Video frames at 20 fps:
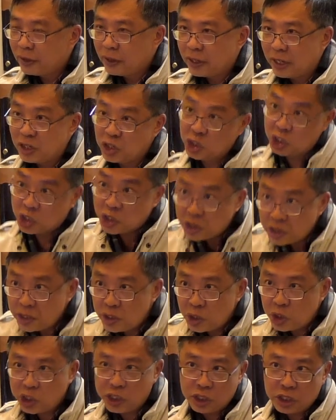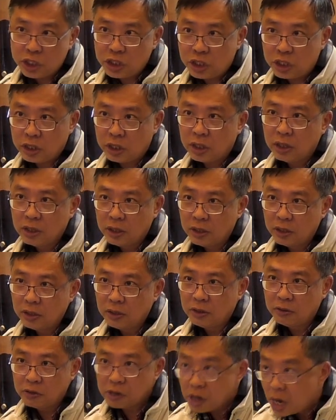assistance in this
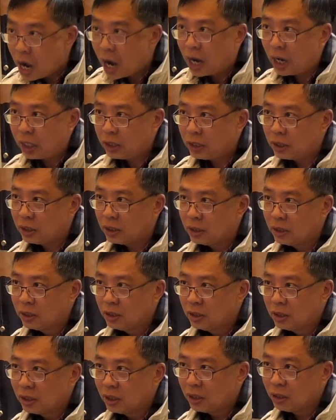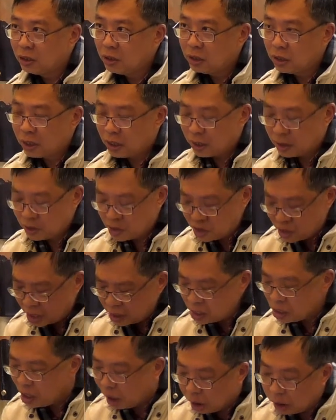regard. You are
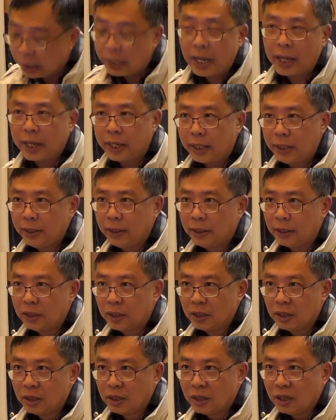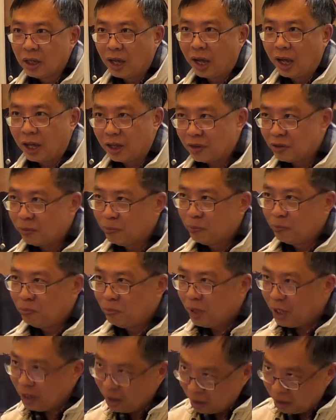studying online.
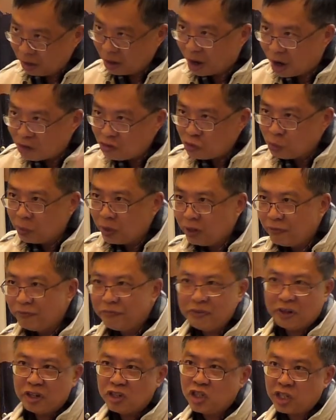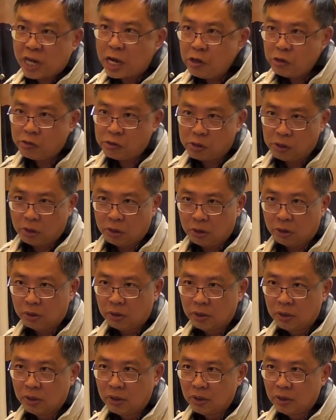Make God's word very central.
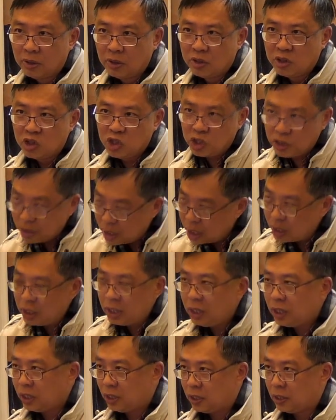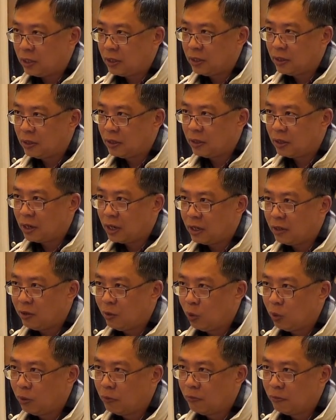Study it, right,
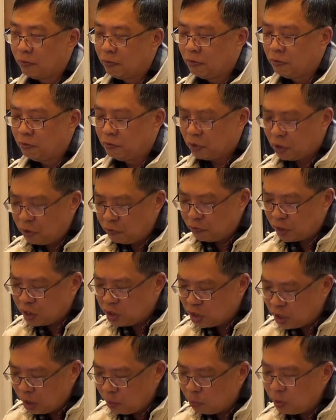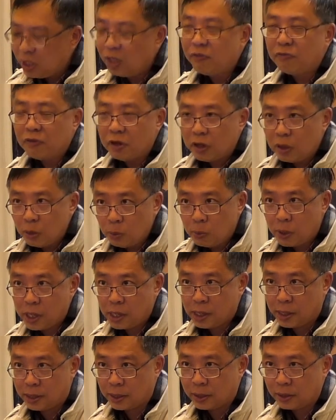very, very deeply and very
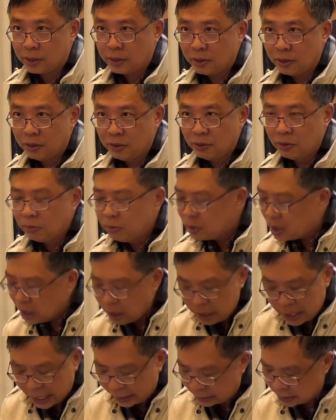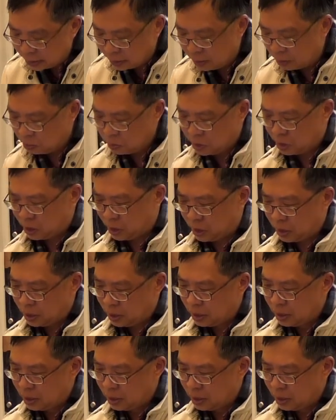well. Don't neglect the word.